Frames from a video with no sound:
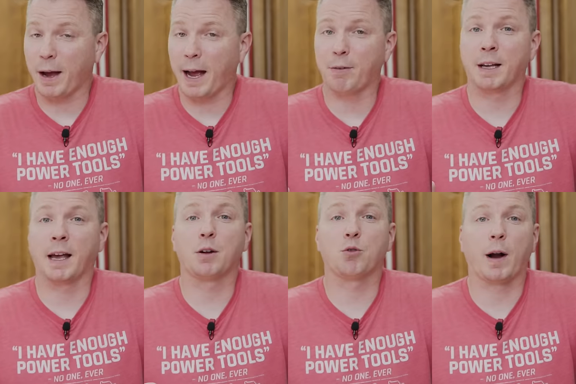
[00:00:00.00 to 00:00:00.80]
having
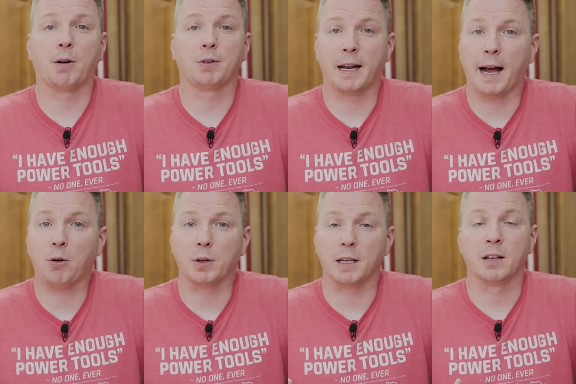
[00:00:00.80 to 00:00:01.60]
a grounded
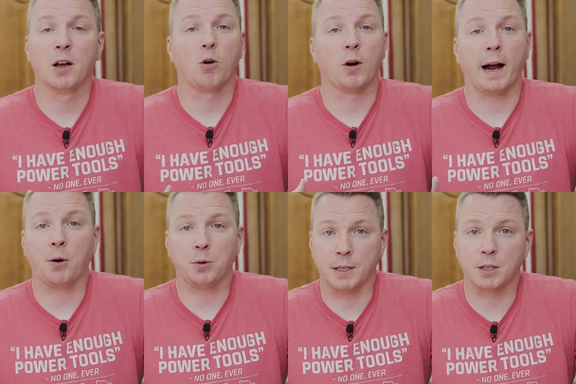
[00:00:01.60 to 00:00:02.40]
outlet or
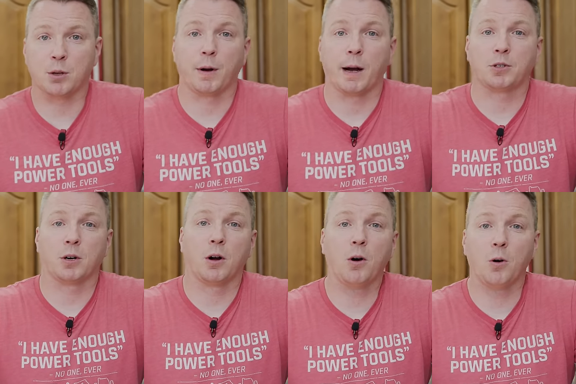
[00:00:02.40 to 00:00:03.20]
outlets throughout
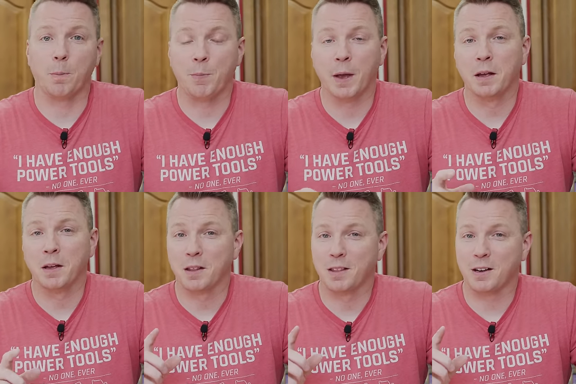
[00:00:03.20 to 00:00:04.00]
your home.
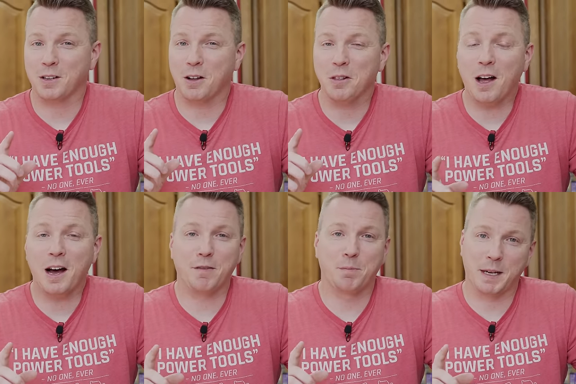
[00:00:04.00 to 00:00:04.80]
There's a
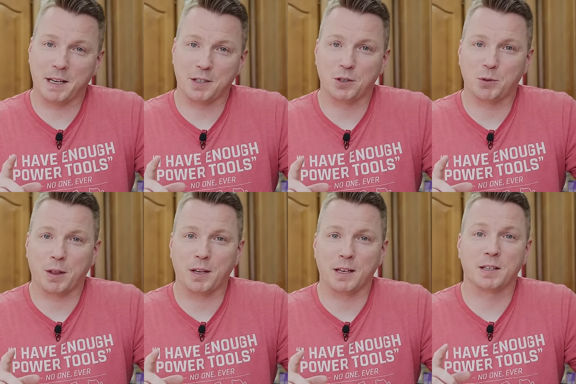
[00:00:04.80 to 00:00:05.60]
lot of big issues
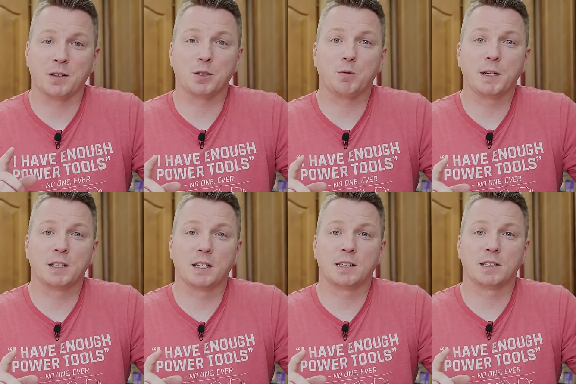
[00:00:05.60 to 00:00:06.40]
with this, and there's a
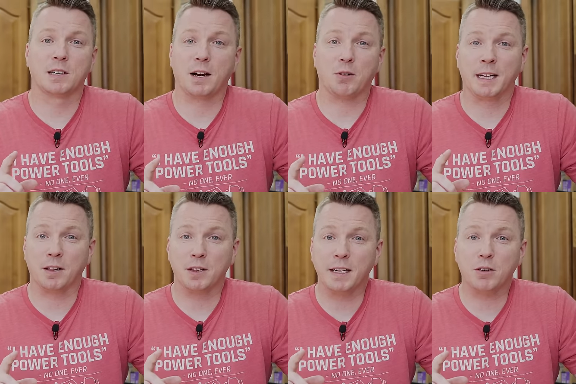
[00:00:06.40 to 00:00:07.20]
reason this is not only
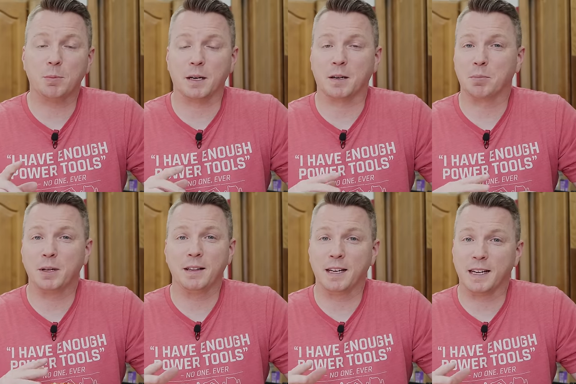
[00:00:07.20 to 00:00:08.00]
illegal, but
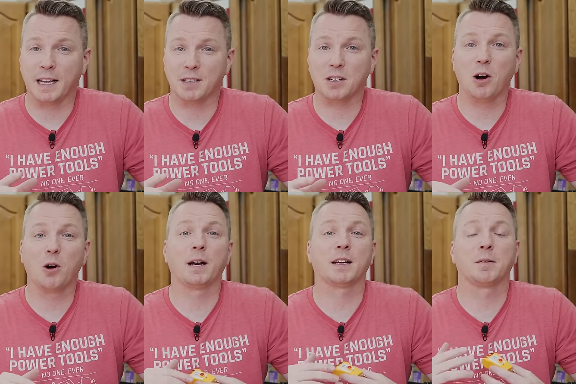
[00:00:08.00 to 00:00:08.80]
completely against
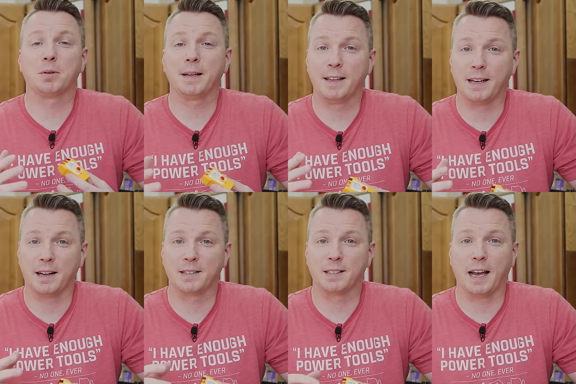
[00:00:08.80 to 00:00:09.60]
code and completely
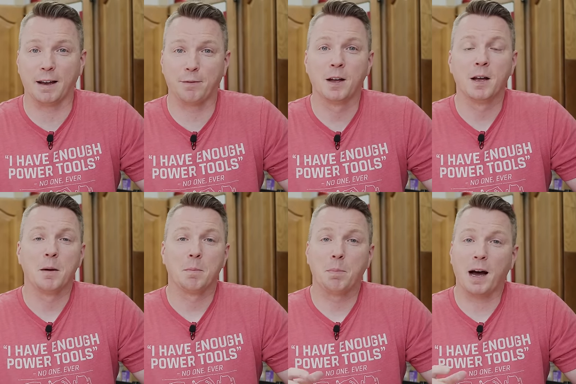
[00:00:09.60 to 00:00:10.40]
unsafe.
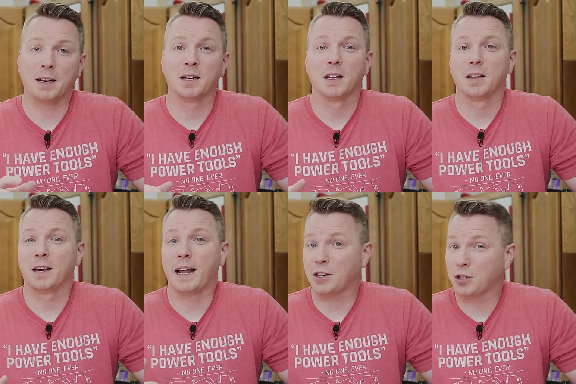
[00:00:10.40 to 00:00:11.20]
But
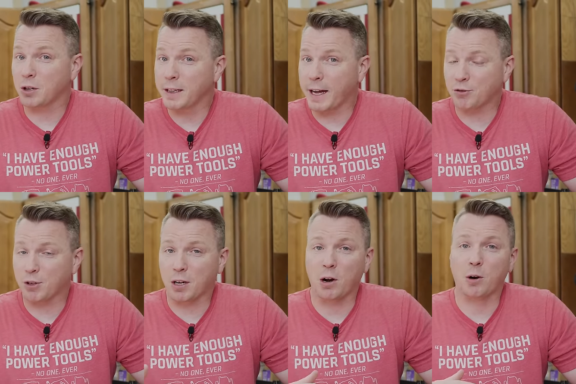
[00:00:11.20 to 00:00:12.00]
the National
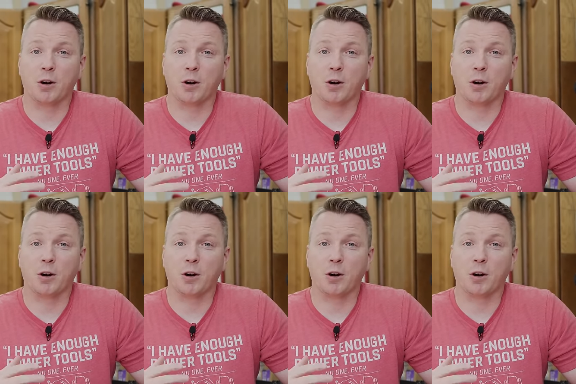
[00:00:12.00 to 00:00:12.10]
Electric Code,